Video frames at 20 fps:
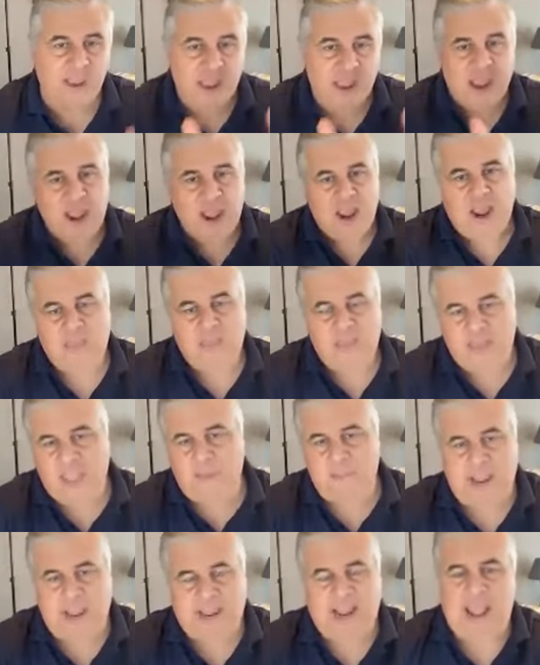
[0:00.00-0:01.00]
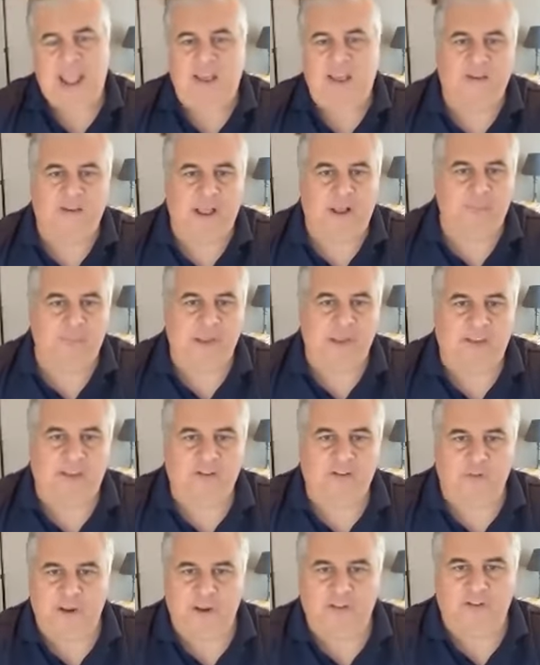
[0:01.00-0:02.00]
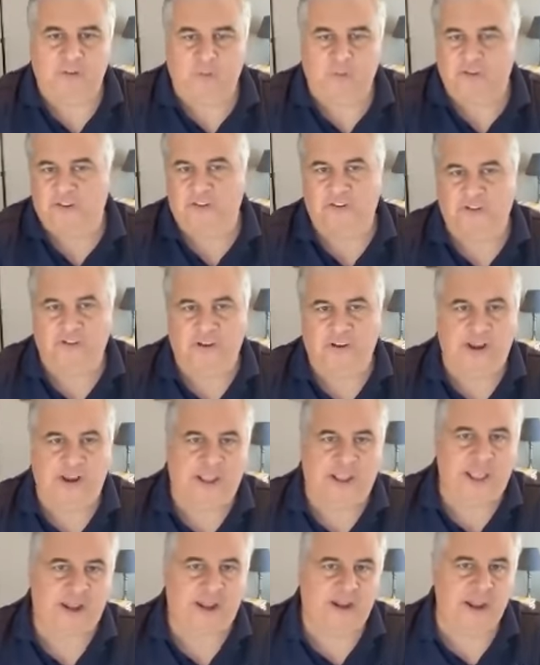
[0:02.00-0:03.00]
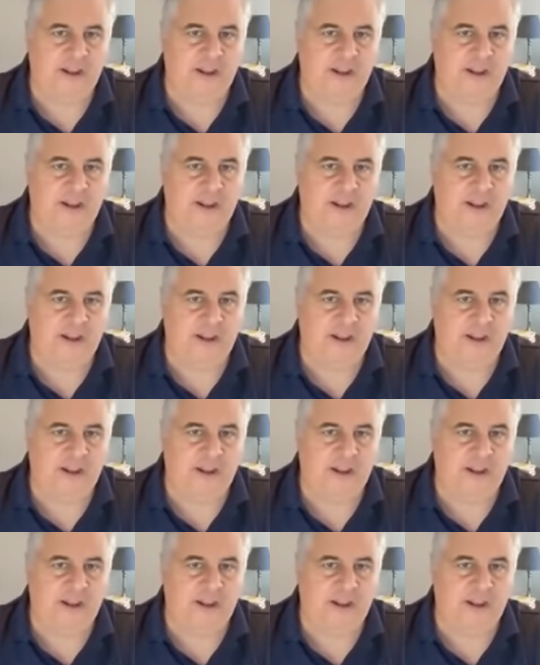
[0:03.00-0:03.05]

And then they might have help desk resources or dedicated